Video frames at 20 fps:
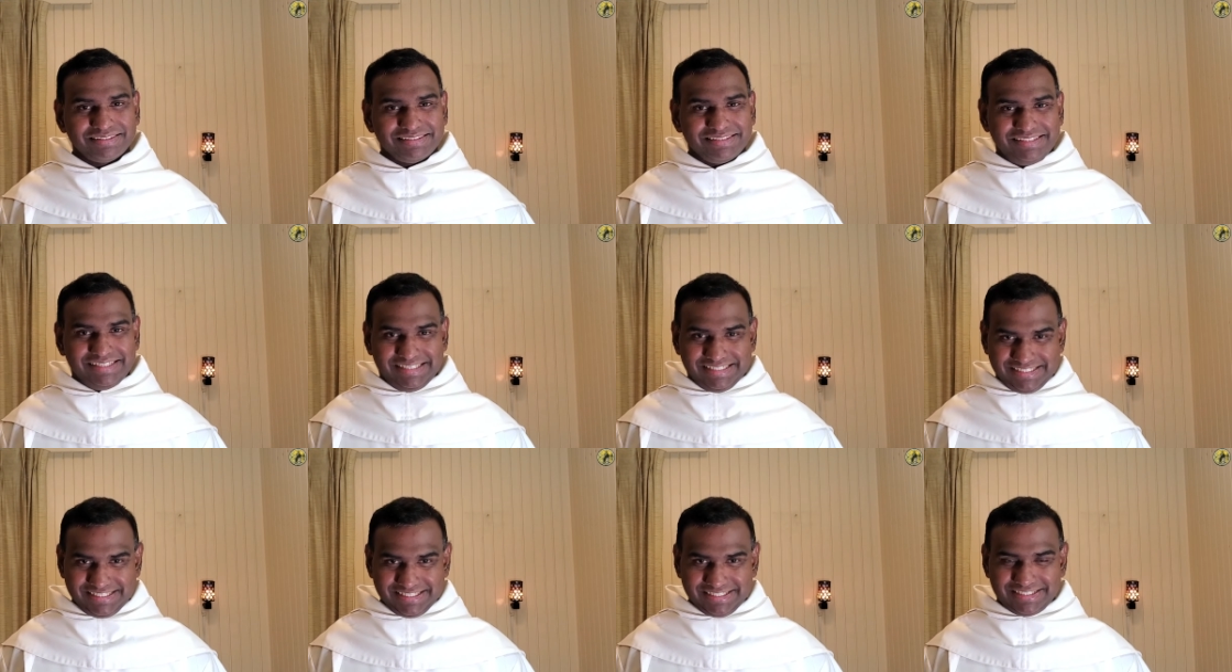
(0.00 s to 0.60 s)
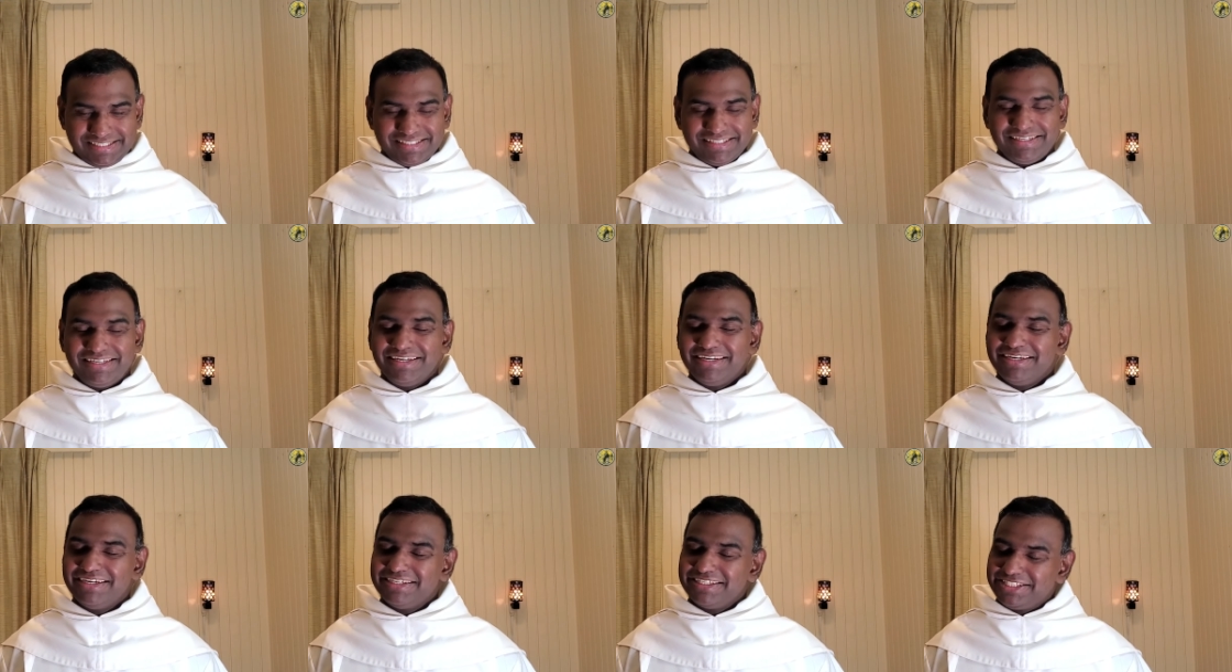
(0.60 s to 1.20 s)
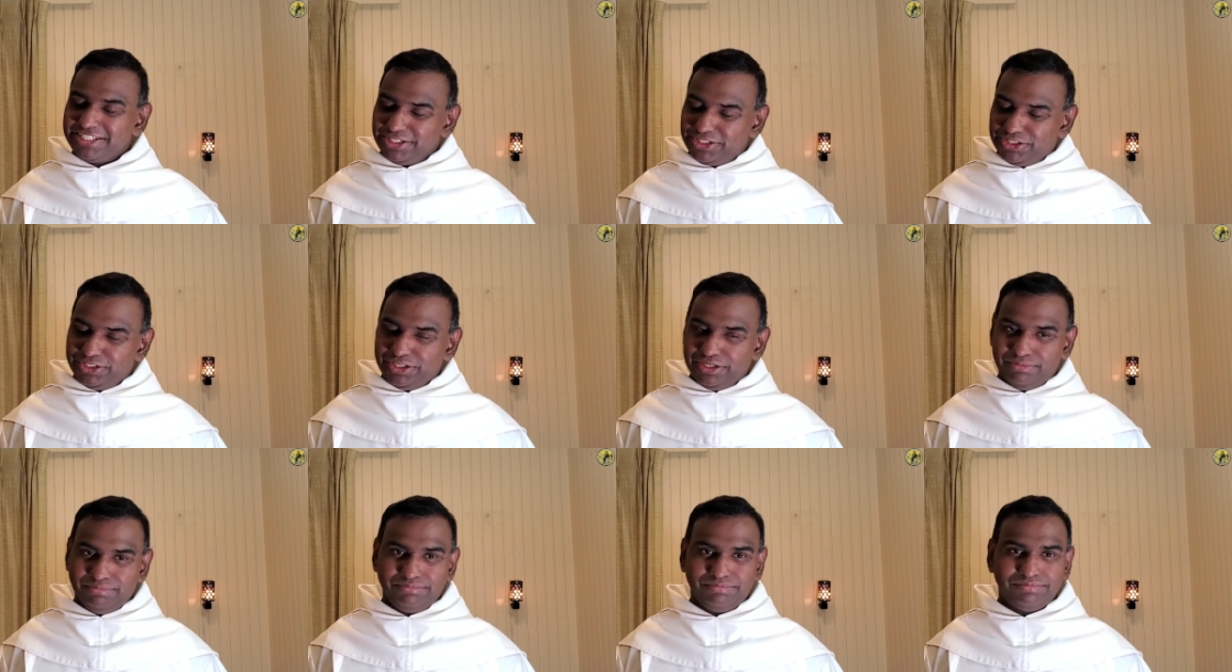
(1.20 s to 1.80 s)
jesus said to
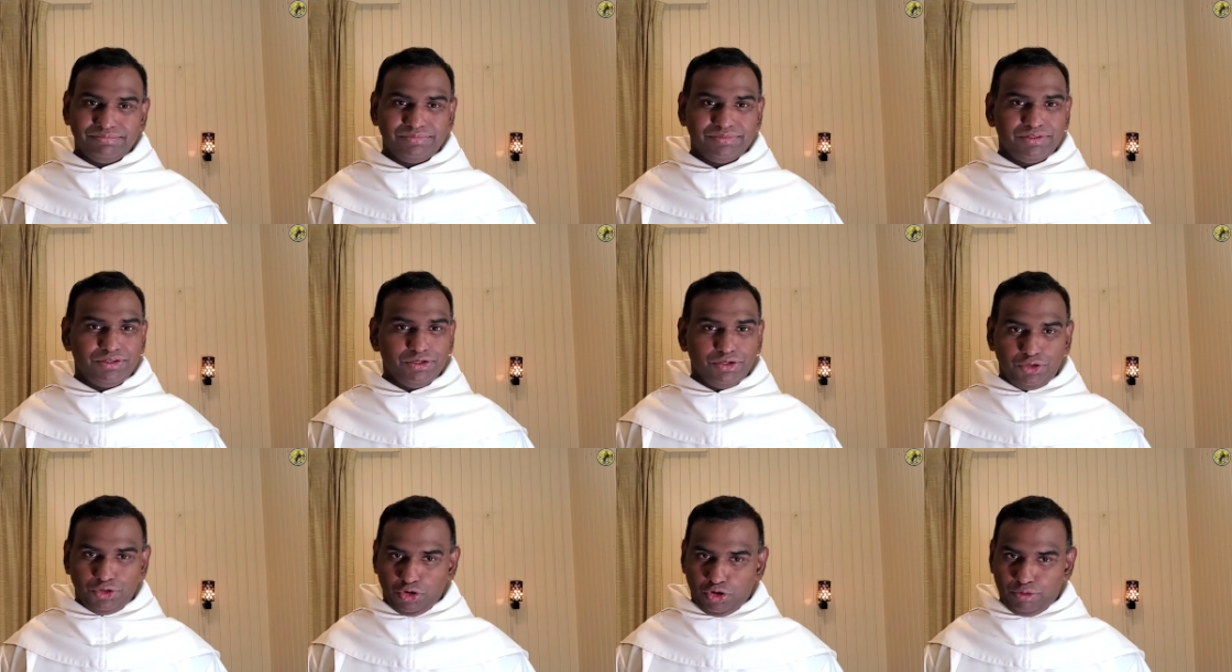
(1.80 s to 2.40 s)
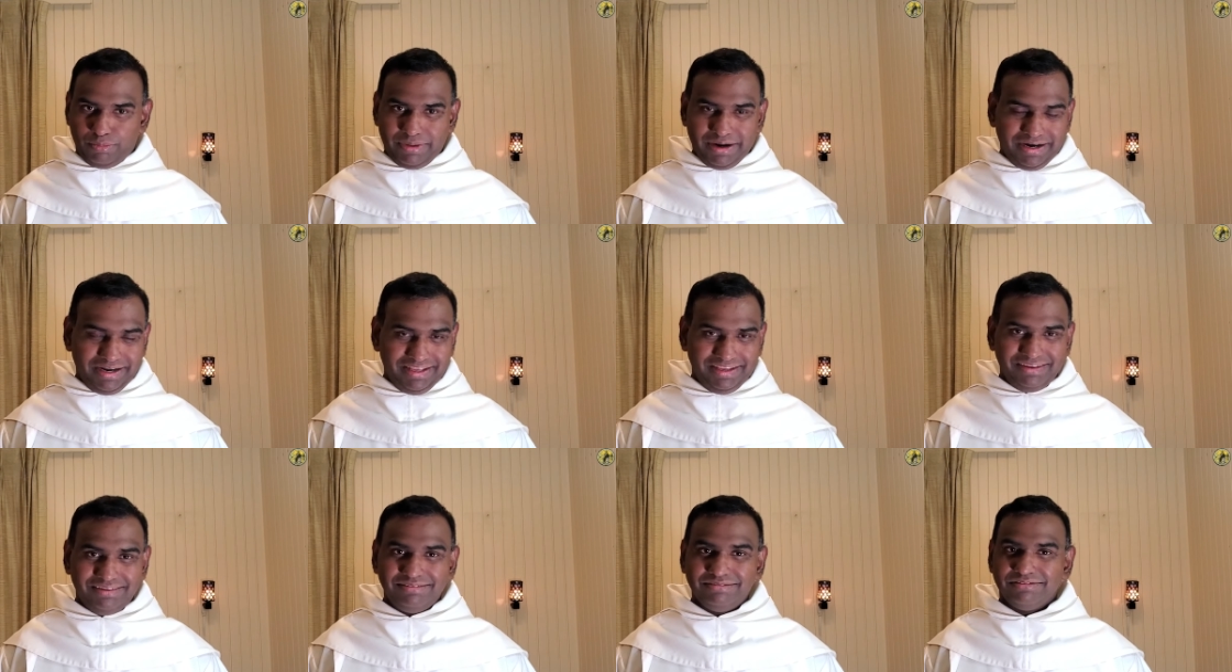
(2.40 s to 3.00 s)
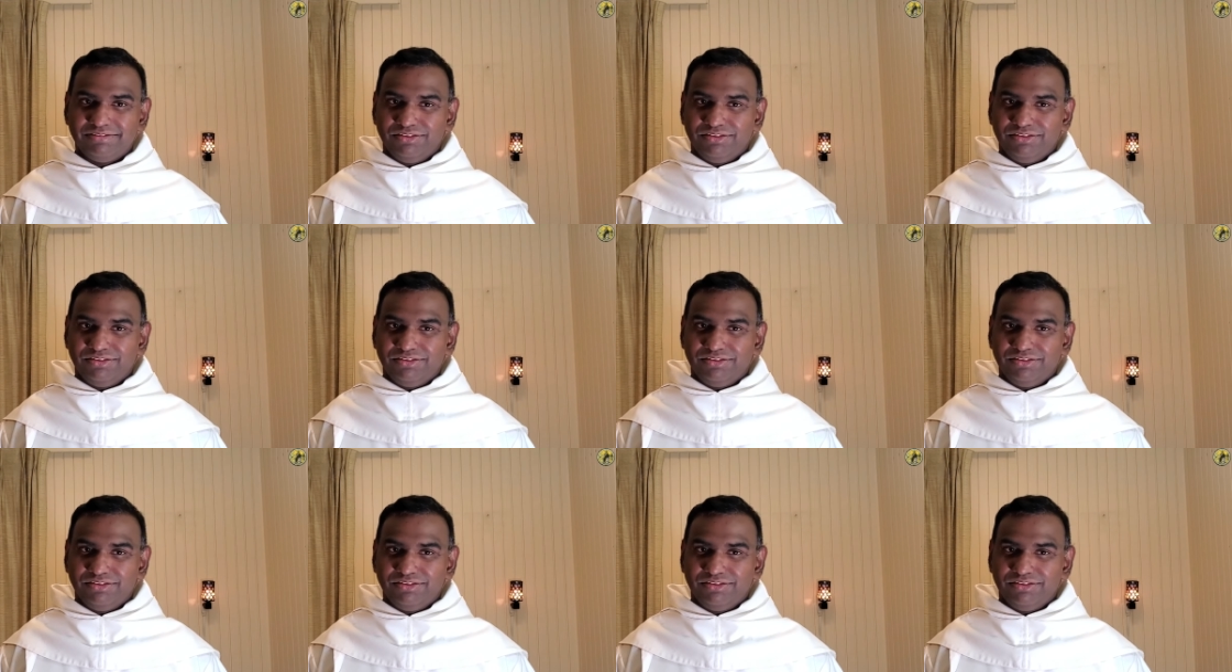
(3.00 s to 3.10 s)
them no money,